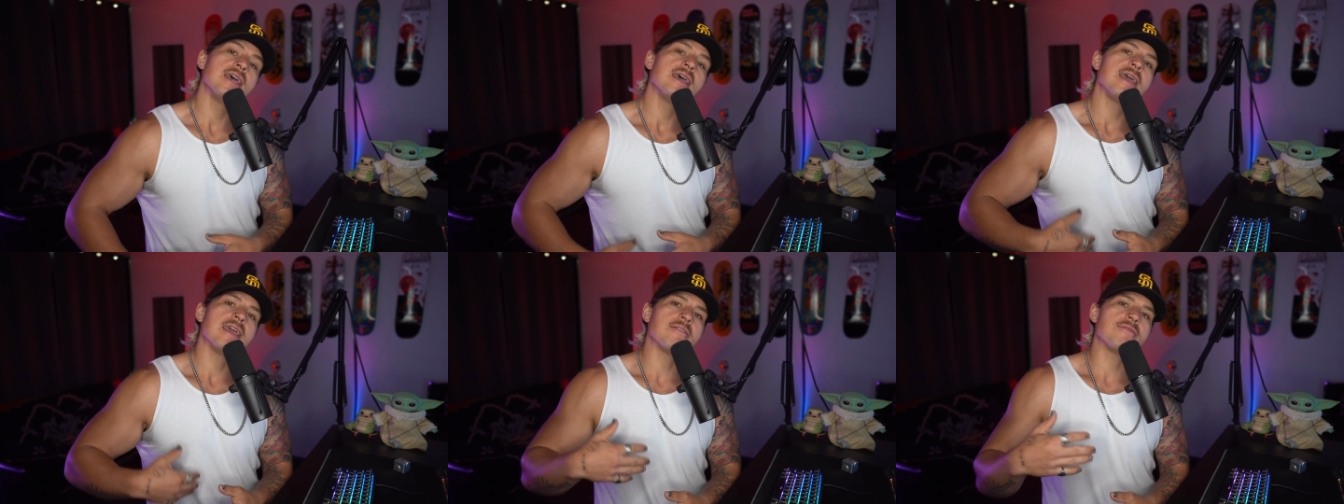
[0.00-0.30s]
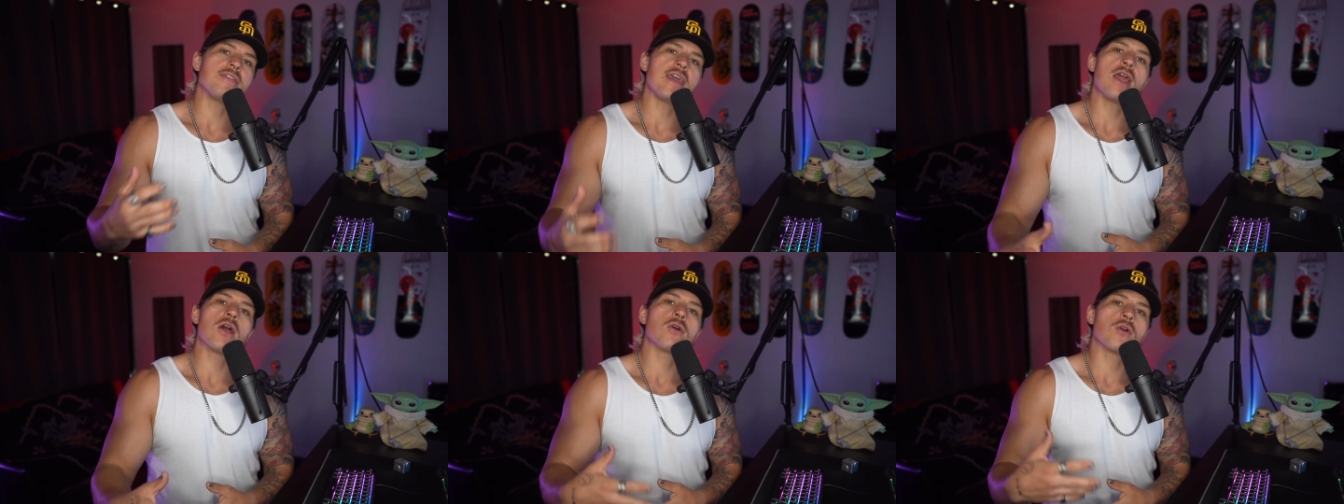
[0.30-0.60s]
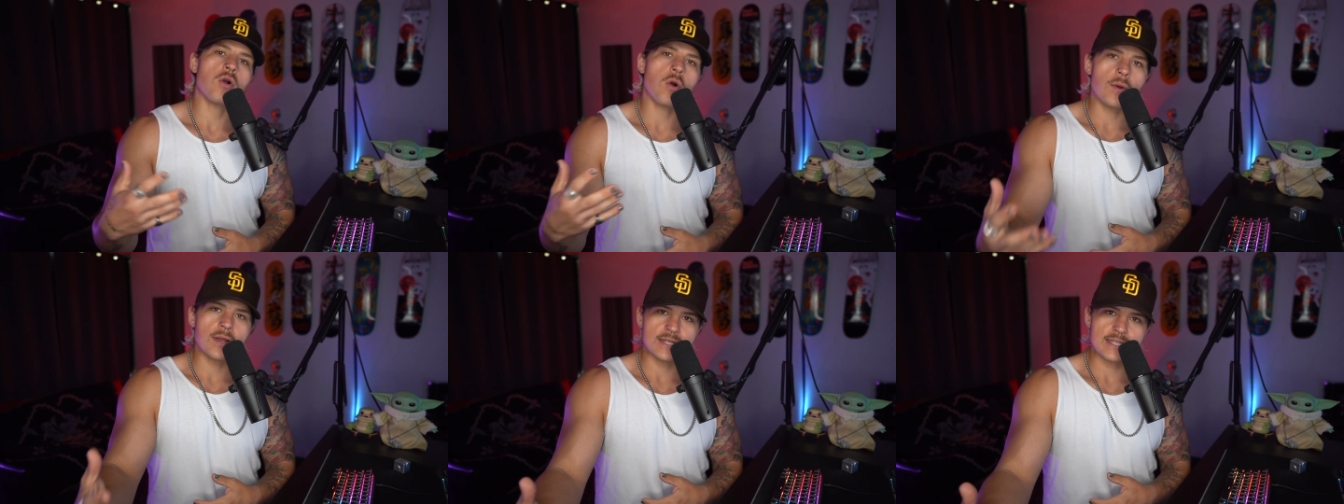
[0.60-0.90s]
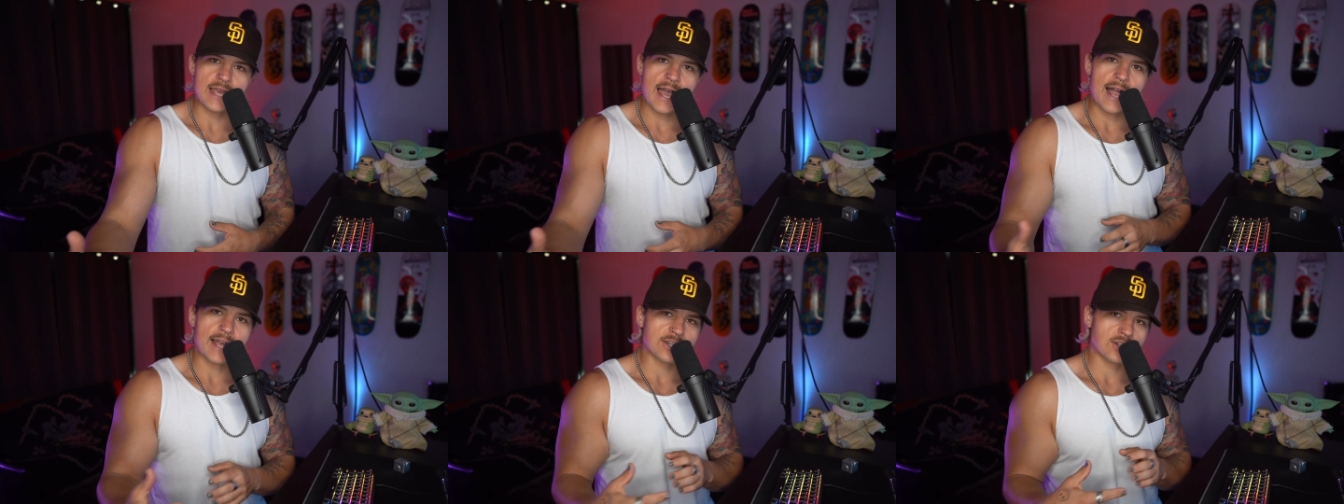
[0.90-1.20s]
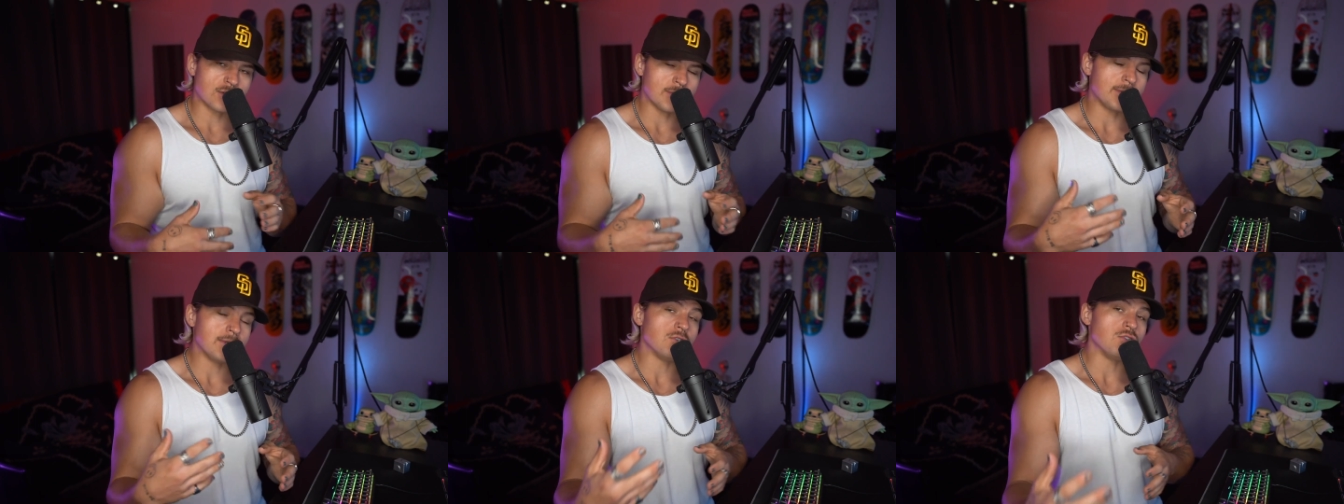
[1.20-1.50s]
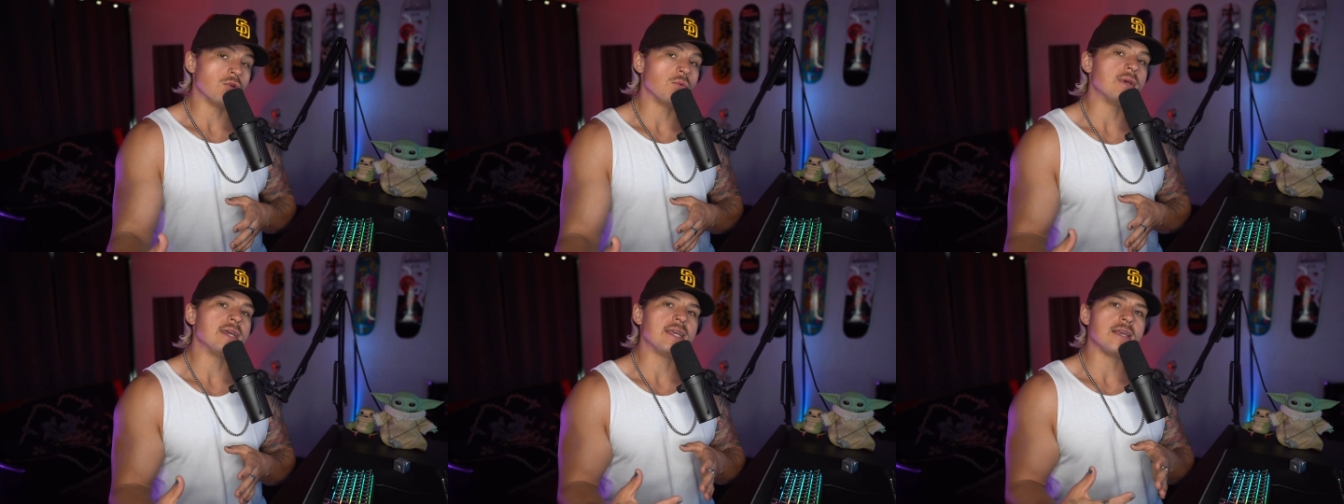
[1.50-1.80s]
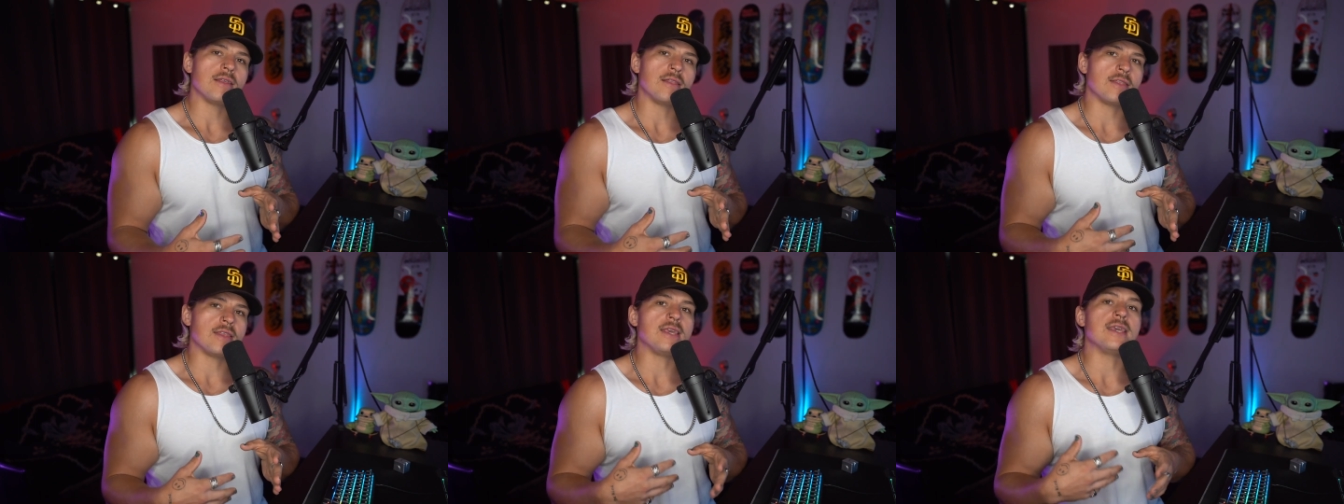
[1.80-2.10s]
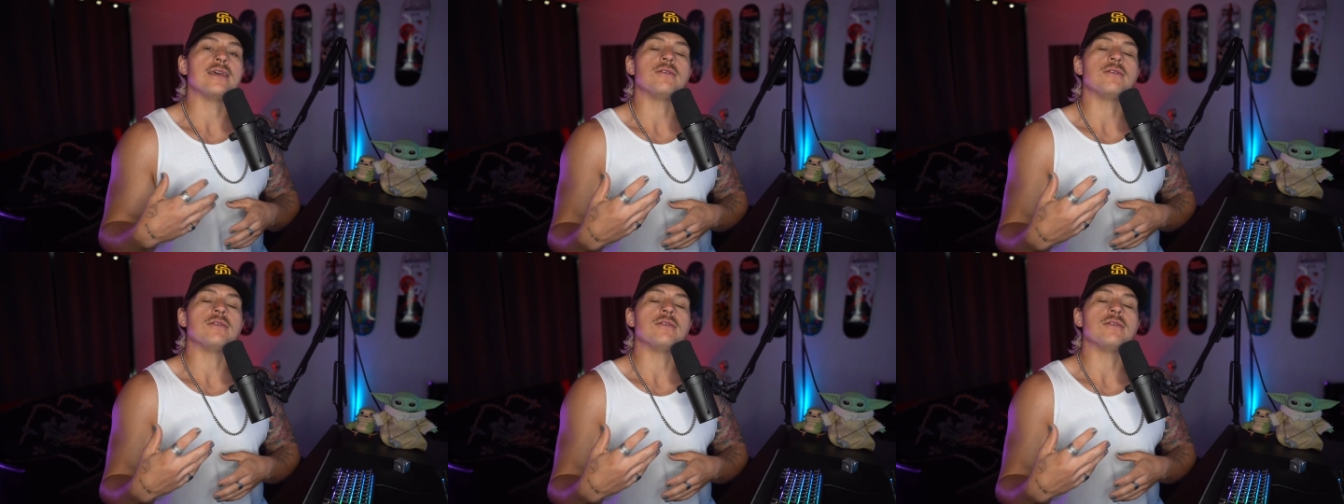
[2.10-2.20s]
if they are going to actually doing the,